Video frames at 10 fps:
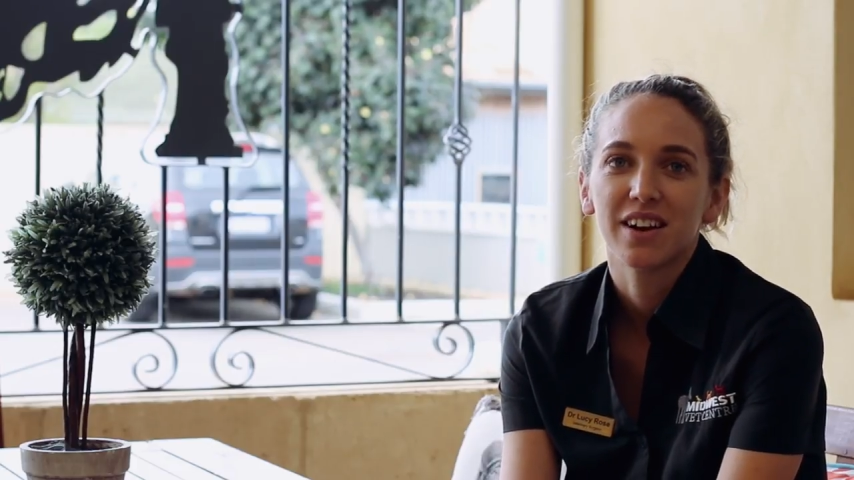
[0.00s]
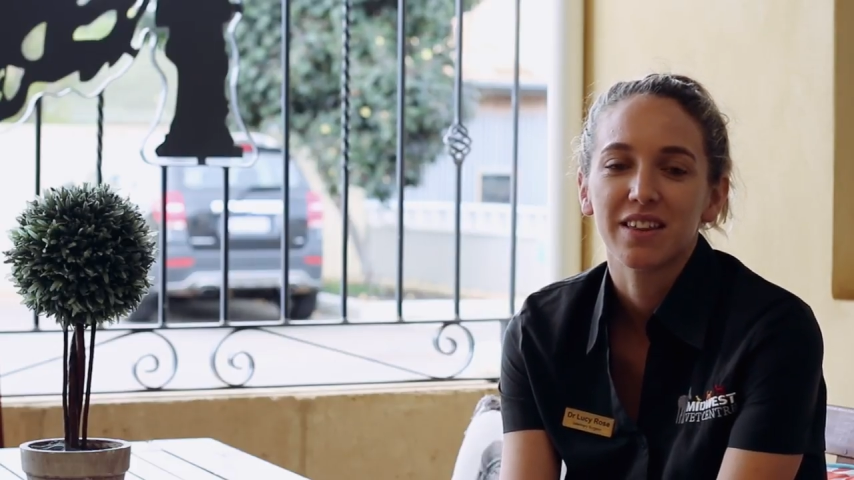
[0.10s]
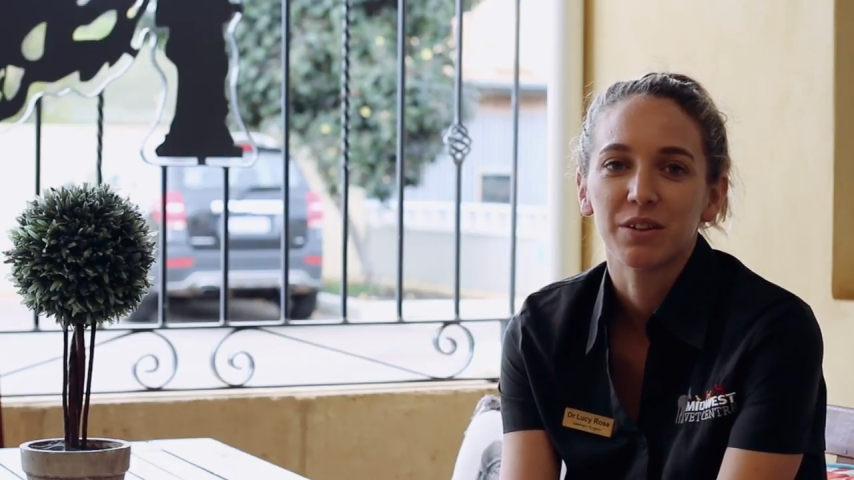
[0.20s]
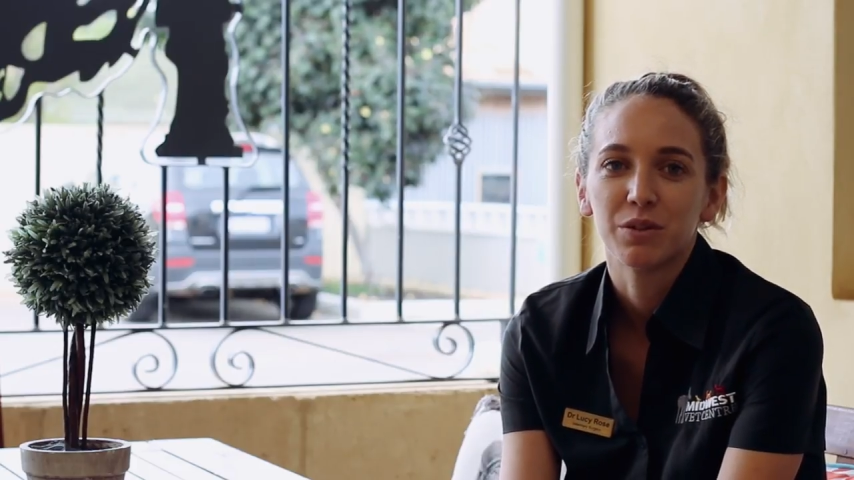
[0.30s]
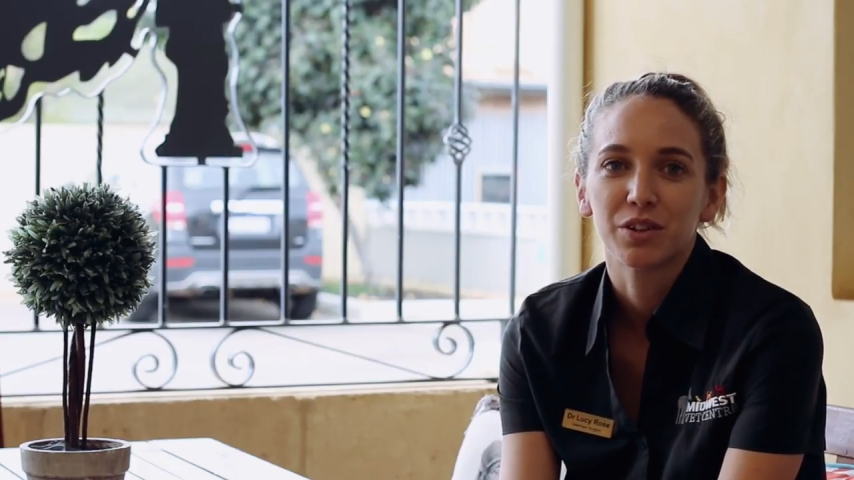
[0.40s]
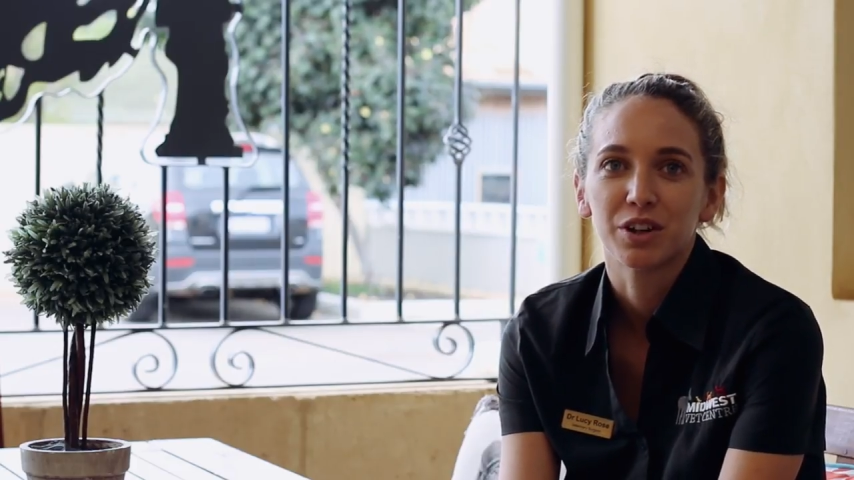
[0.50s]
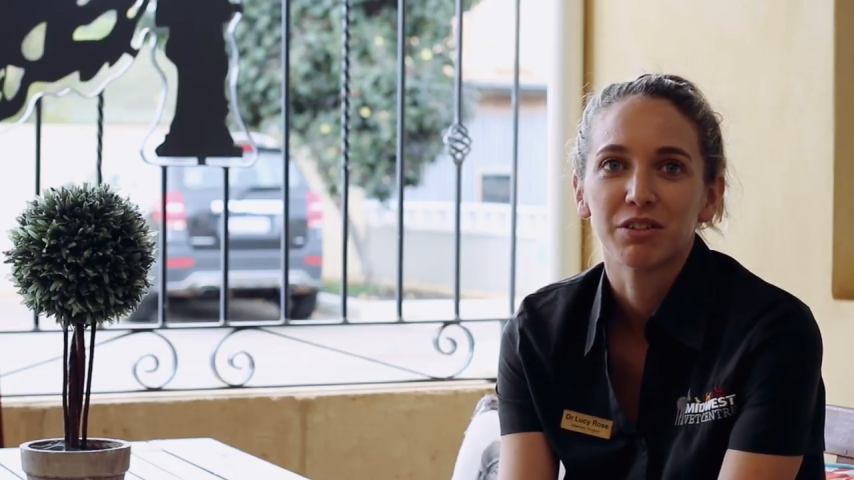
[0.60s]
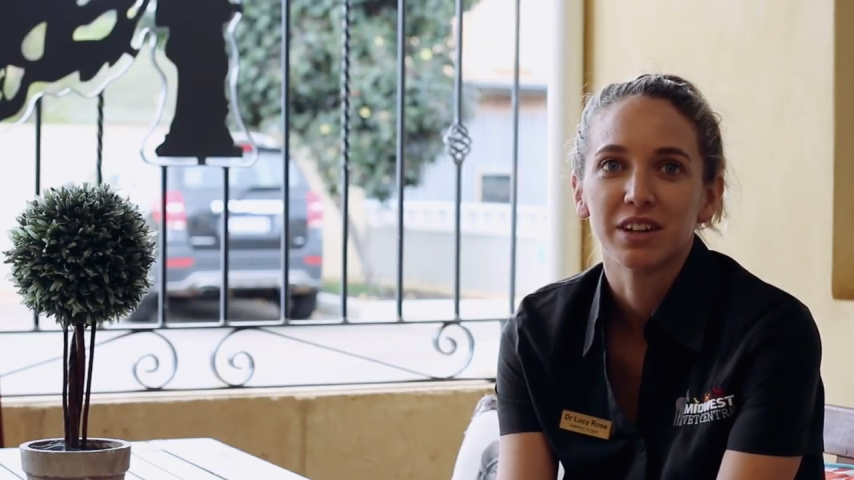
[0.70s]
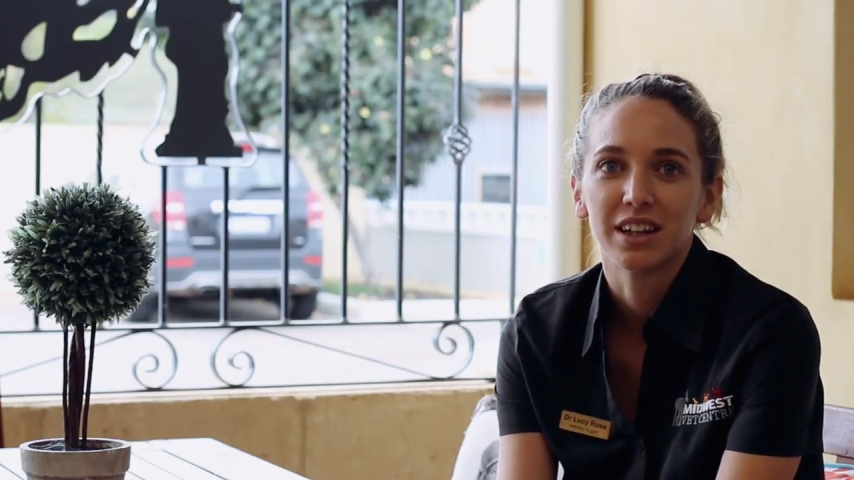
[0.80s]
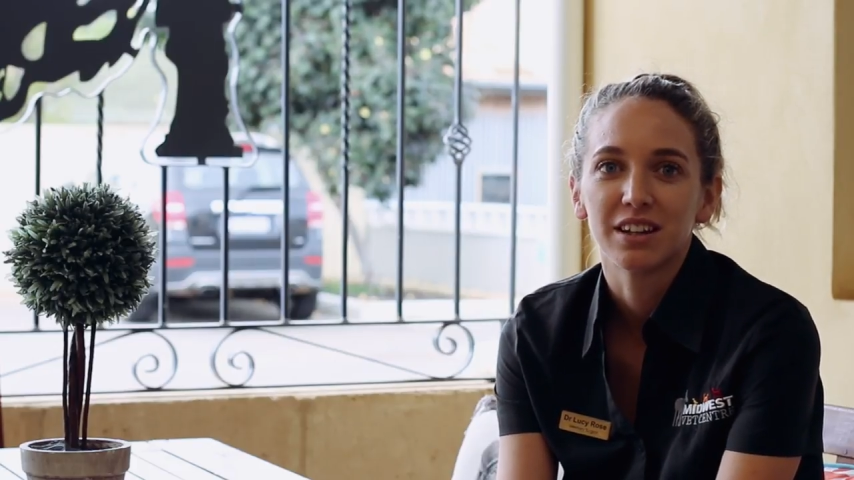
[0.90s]
I think we've got
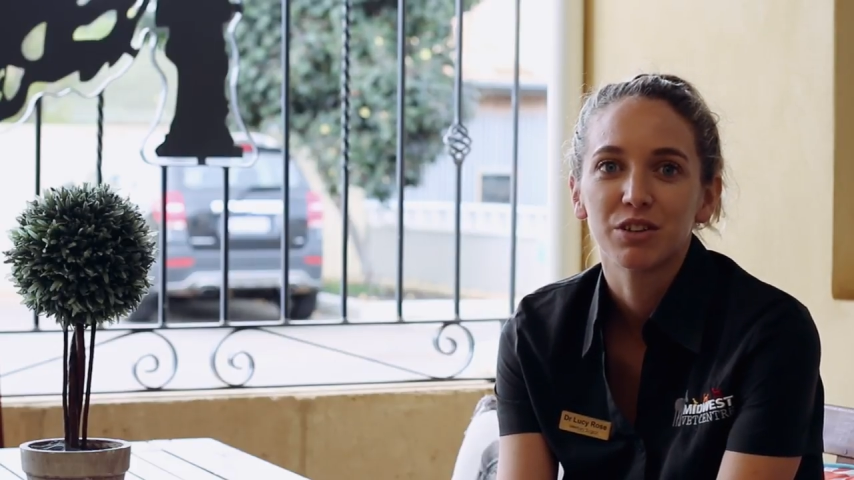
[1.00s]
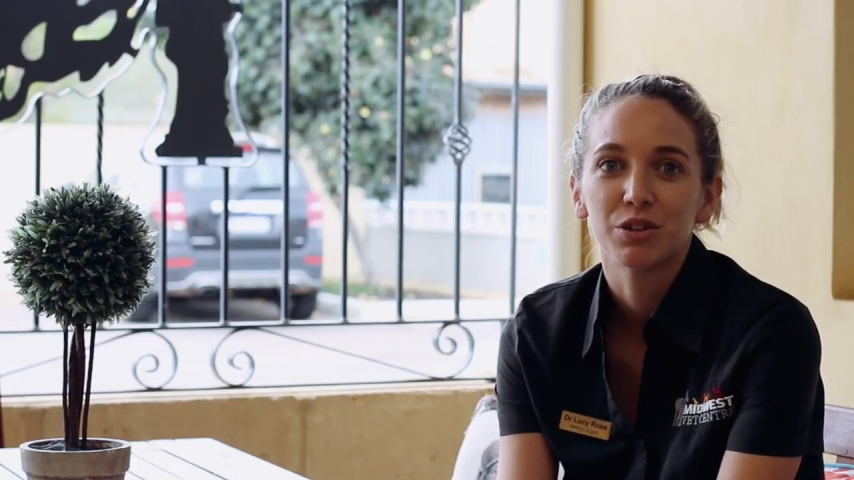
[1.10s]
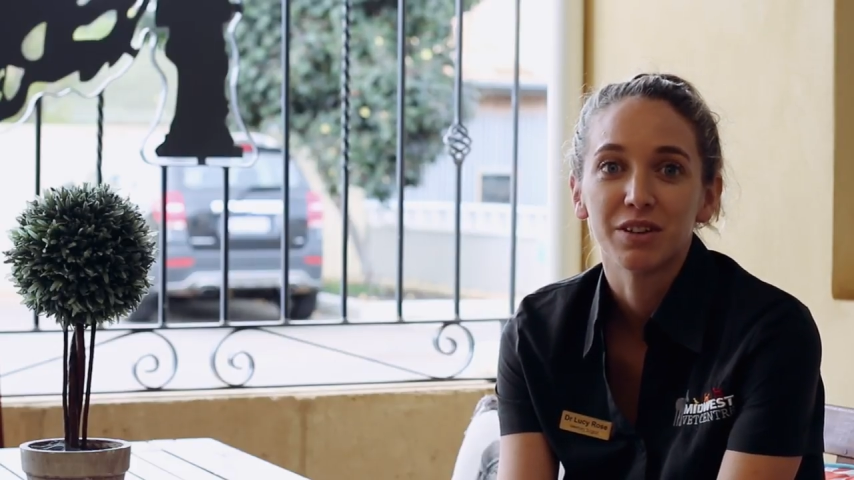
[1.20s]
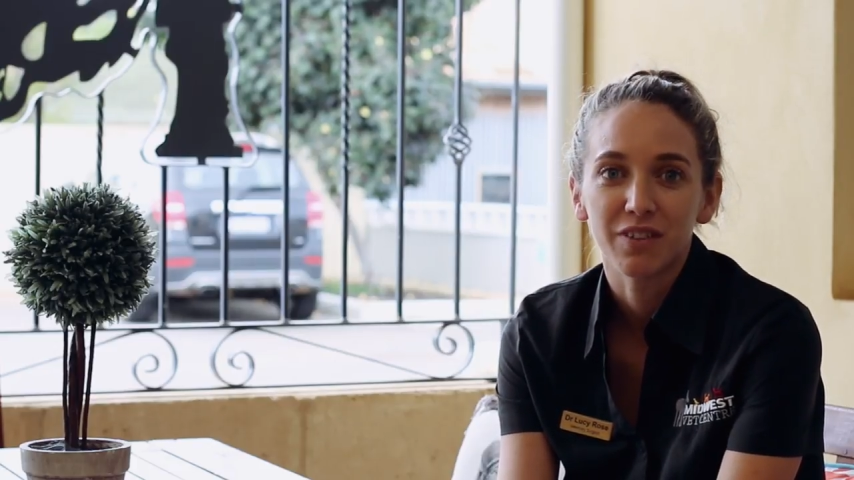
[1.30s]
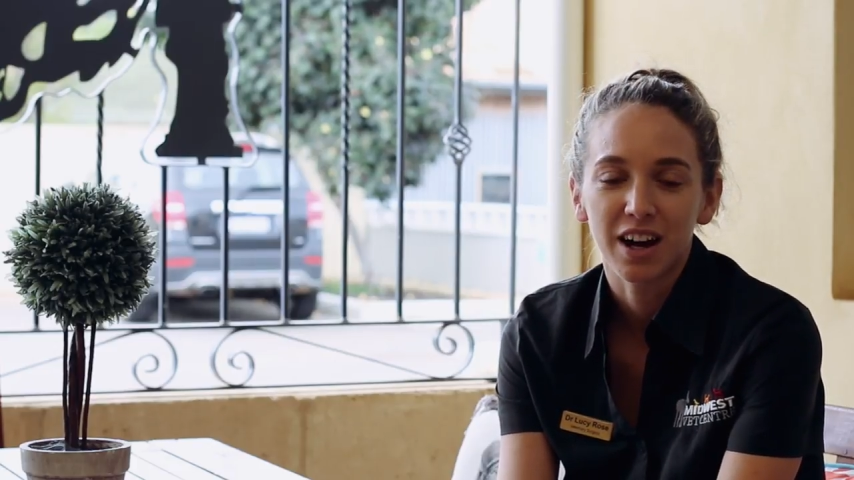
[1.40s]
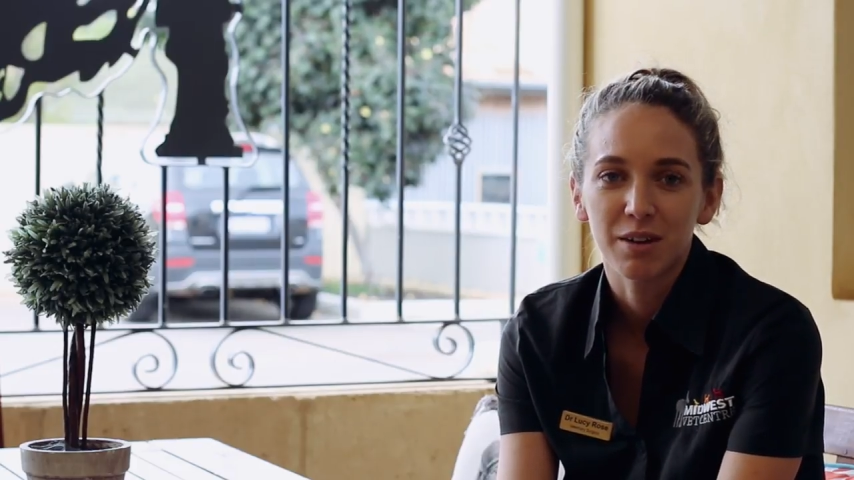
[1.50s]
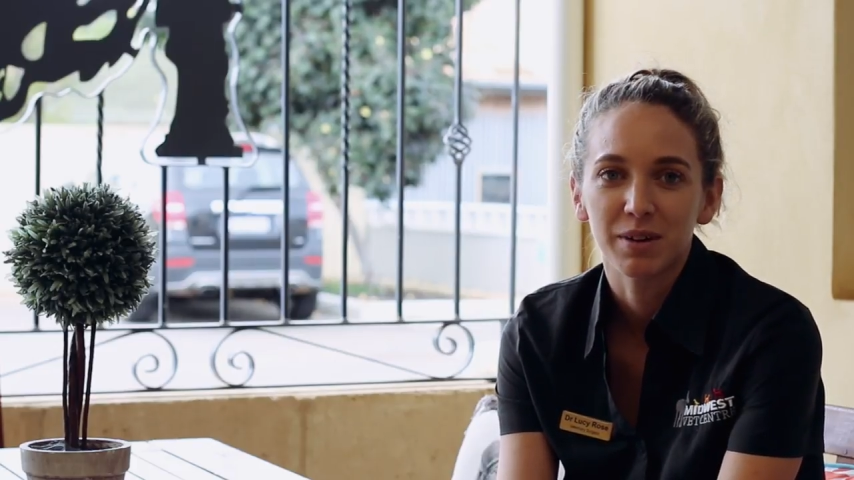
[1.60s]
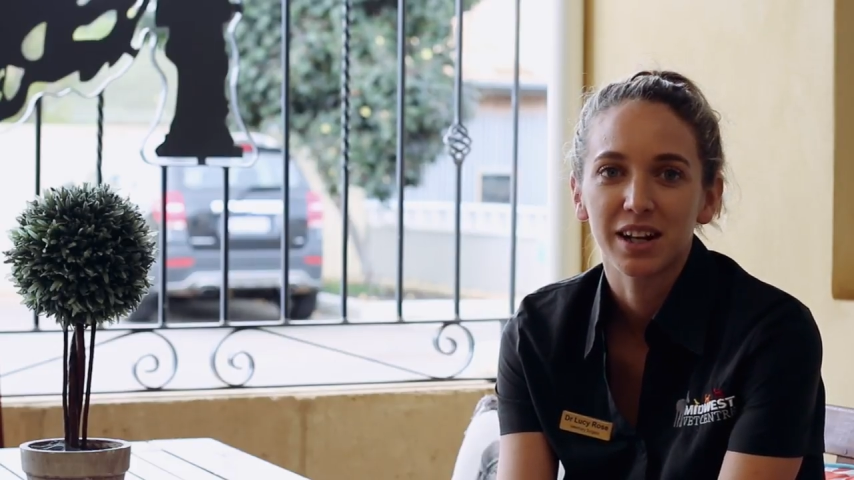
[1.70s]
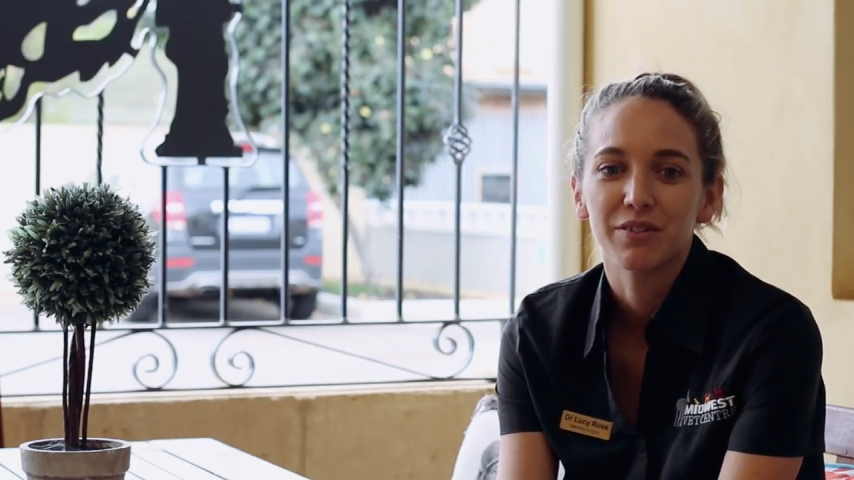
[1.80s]
a really good environment.